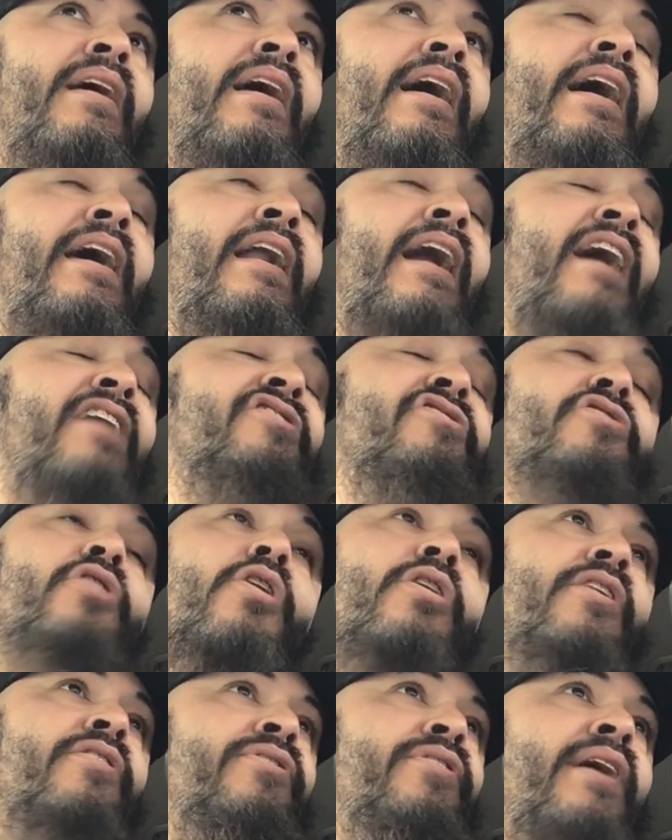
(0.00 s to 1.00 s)
And I
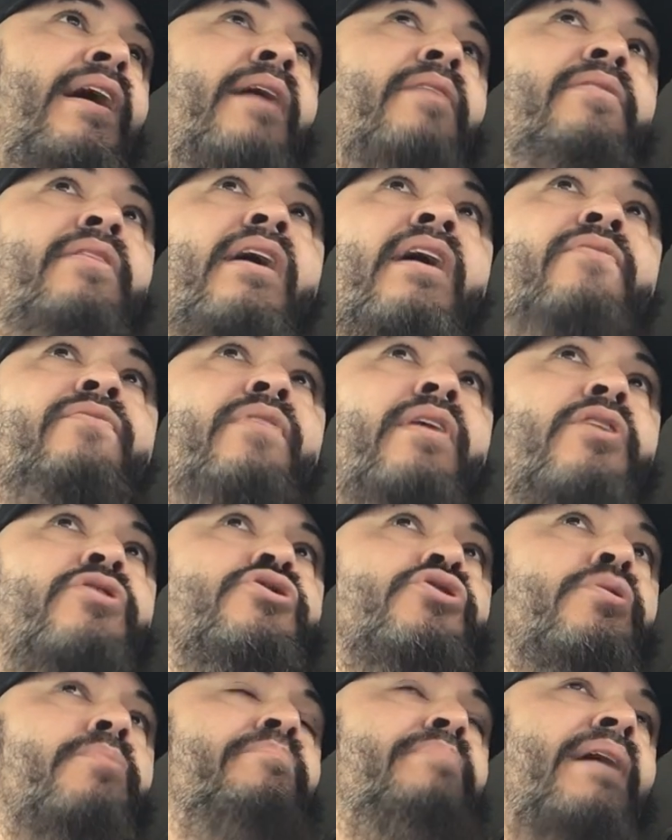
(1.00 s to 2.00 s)
started that
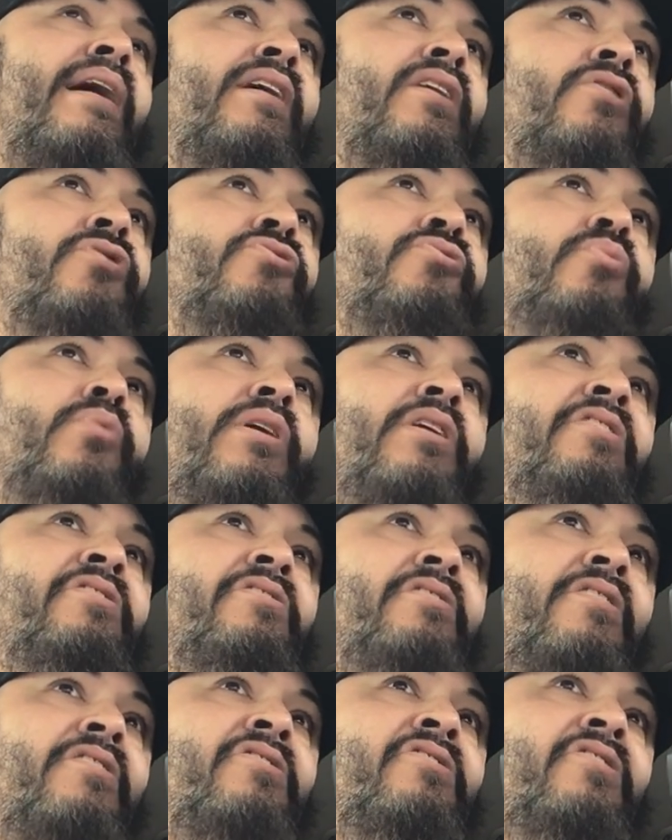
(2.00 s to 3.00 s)
venture back in
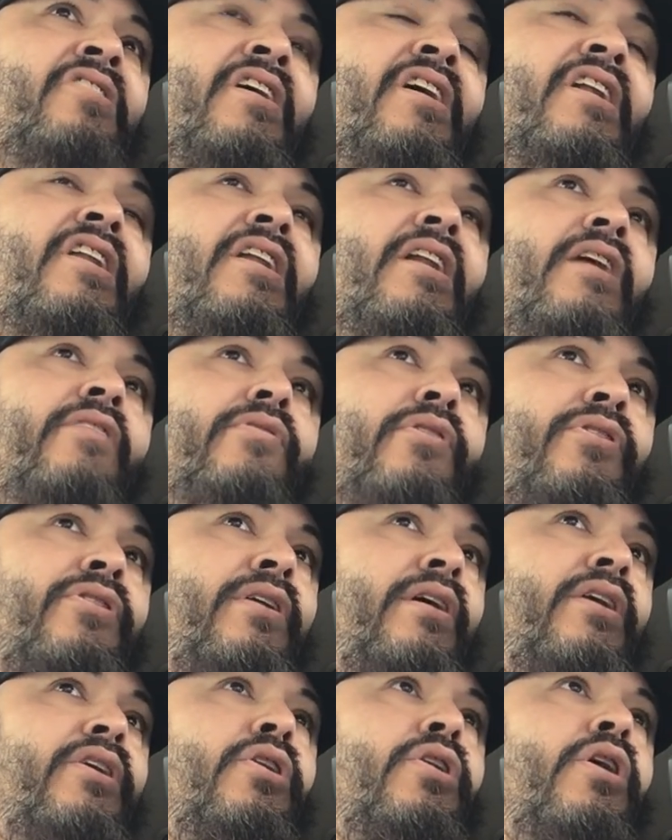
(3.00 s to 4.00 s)
2016 and
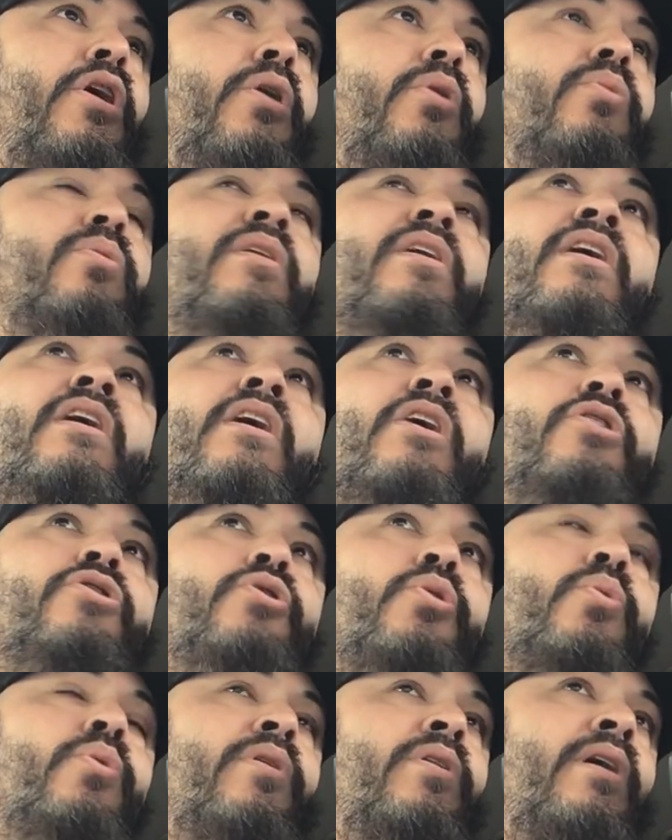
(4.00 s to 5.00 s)
everything,
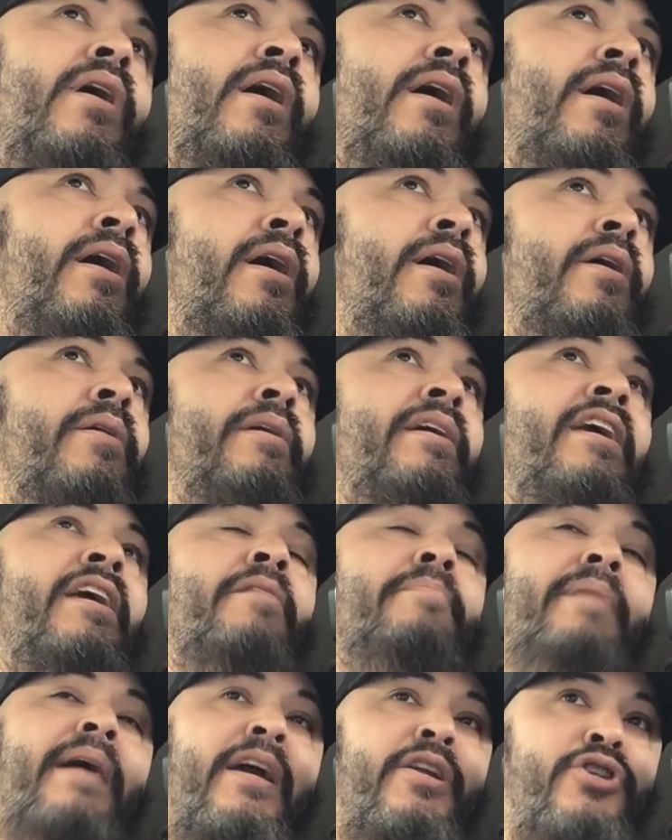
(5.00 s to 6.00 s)
doing
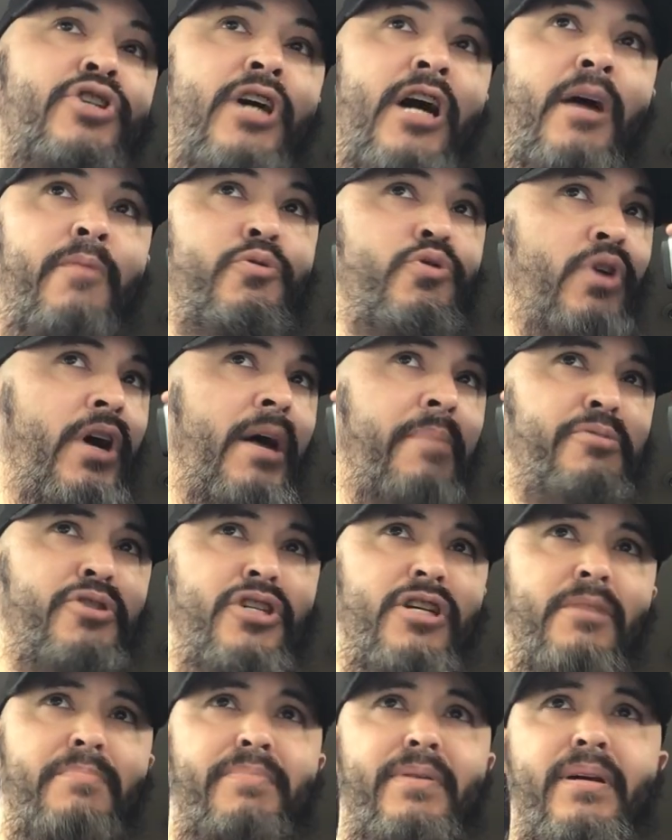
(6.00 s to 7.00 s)
eBay drop
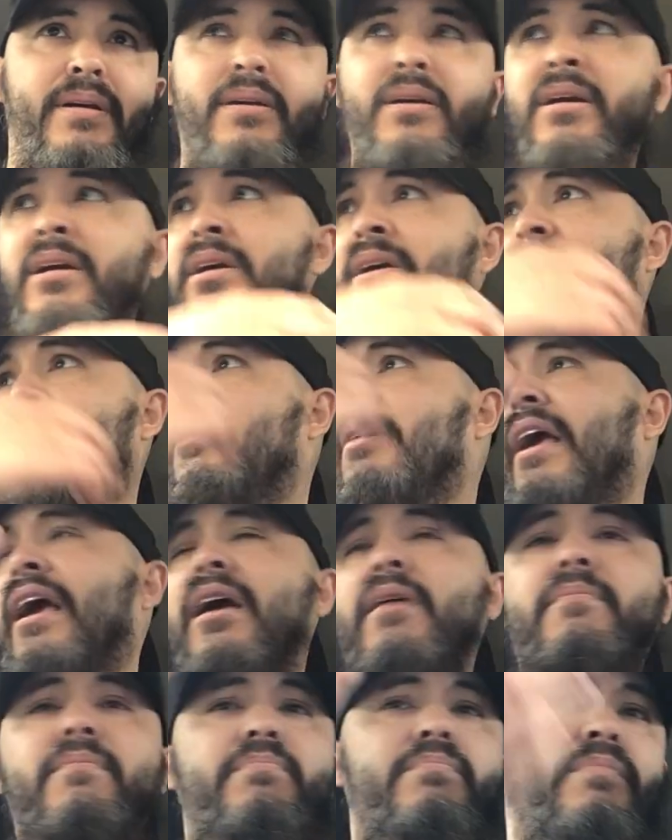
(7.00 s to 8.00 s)
shipping,
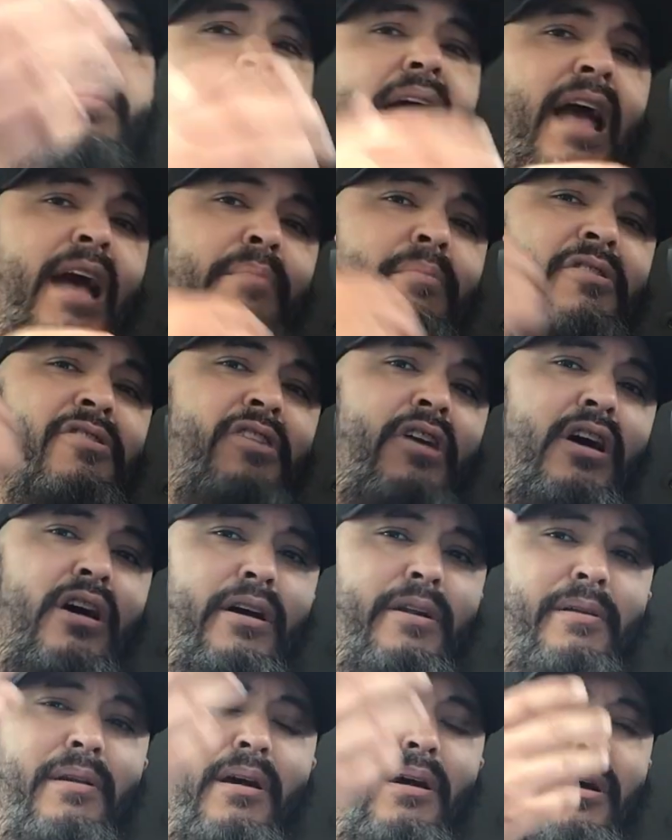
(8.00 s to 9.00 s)

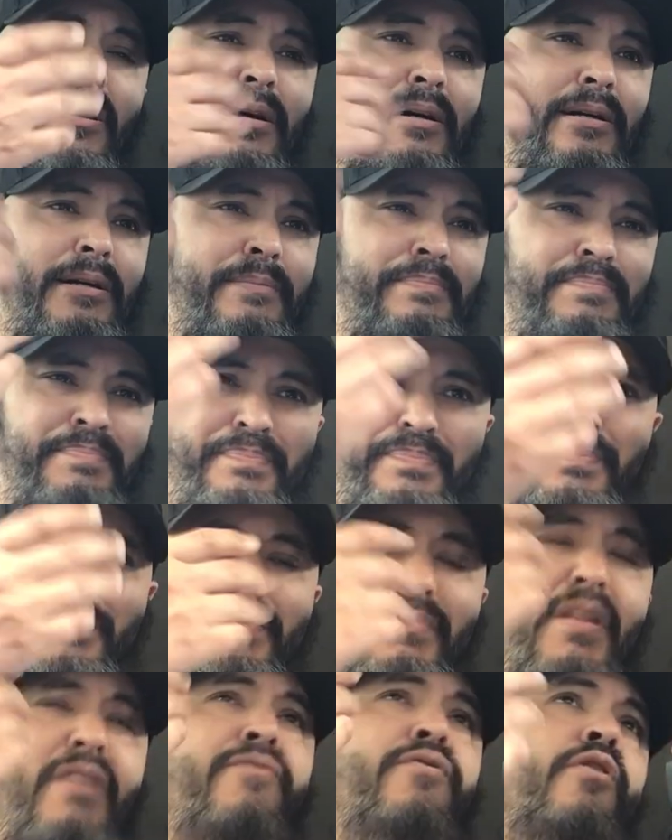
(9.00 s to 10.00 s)
Amazon
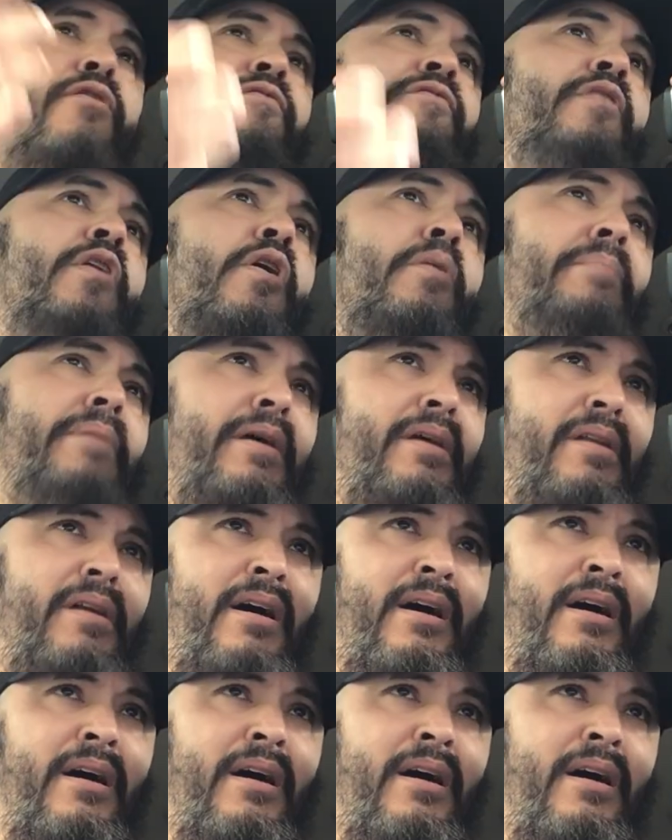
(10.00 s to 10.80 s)
fulfillment,